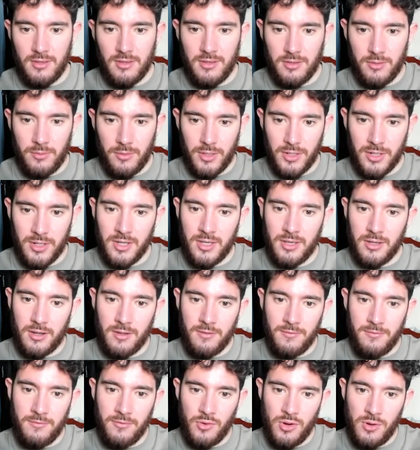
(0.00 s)
So we're going to hit
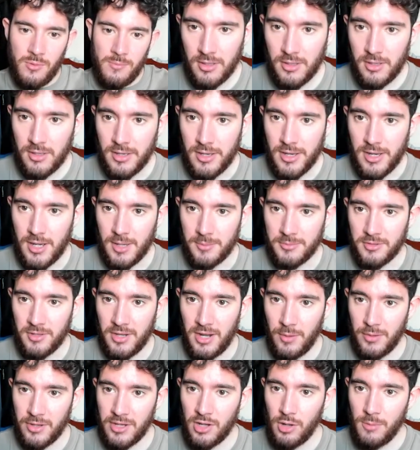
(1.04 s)
confirm. Uh, so
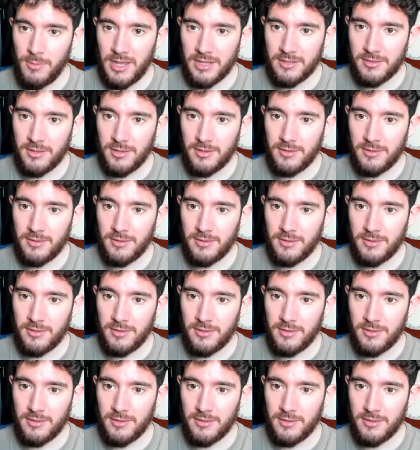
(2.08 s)
now we can go back to the